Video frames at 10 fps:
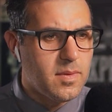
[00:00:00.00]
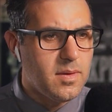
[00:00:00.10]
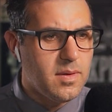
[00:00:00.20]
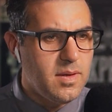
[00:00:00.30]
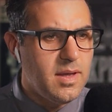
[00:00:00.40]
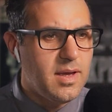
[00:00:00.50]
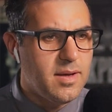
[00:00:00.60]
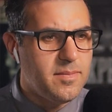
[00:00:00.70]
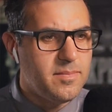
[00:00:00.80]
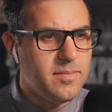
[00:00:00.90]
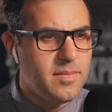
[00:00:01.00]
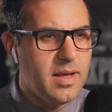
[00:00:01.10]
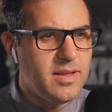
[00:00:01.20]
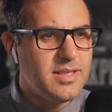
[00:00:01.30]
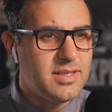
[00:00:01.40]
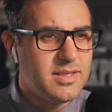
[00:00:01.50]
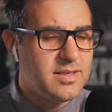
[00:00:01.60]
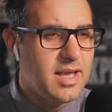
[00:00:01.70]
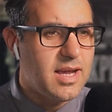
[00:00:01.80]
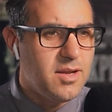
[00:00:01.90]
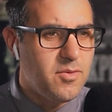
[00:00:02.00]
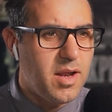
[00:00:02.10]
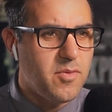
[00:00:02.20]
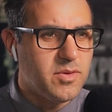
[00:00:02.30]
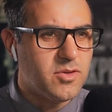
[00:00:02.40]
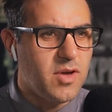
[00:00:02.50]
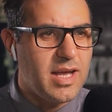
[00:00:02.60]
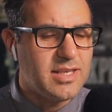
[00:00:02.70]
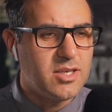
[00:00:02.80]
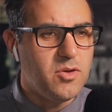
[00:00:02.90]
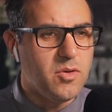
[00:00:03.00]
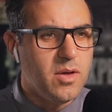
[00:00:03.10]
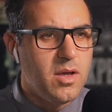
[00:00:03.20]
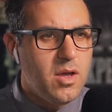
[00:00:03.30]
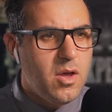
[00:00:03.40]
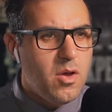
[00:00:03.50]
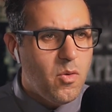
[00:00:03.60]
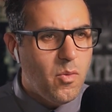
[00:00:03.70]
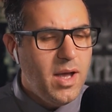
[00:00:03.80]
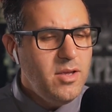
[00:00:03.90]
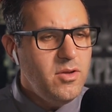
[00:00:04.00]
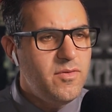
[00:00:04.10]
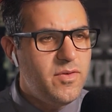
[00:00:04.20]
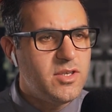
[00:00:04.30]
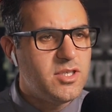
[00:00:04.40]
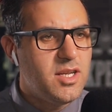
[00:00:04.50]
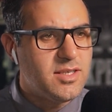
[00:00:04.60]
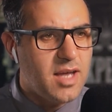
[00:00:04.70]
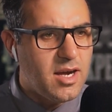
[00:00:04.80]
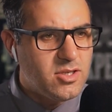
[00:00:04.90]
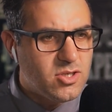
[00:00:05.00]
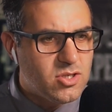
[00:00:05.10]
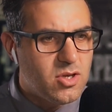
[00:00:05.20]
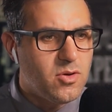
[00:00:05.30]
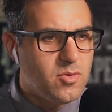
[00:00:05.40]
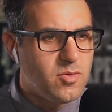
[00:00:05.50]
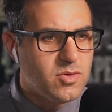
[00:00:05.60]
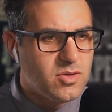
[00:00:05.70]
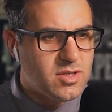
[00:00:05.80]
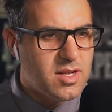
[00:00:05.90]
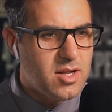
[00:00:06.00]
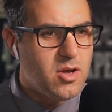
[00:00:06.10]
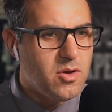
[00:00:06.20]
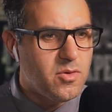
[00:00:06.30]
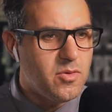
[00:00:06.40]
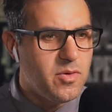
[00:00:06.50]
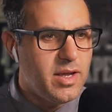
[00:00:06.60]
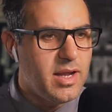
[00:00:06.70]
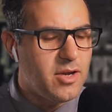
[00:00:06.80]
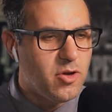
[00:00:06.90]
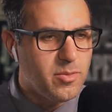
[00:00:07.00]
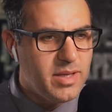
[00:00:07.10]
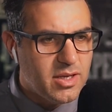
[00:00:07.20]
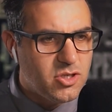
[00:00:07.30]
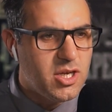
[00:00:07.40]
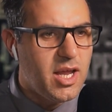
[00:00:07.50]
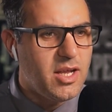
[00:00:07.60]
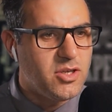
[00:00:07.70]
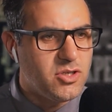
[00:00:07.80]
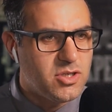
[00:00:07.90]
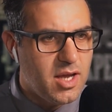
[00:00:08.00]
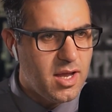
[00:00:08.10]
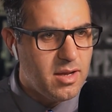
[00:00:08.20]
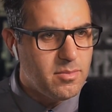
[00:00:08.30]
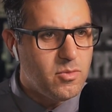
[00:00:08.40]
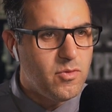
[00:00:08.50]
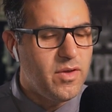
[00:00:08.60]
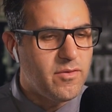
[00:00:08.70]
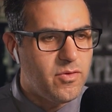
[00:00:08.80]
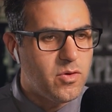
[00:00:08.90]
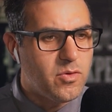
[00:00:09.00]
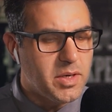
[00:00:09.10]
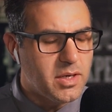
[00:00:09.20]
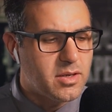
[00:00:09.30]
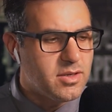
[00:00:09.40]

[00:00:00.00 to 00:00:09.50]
Yeah. And this is exactly what I want to ask you. Why universities are so slow in adopting change and moving forward? Because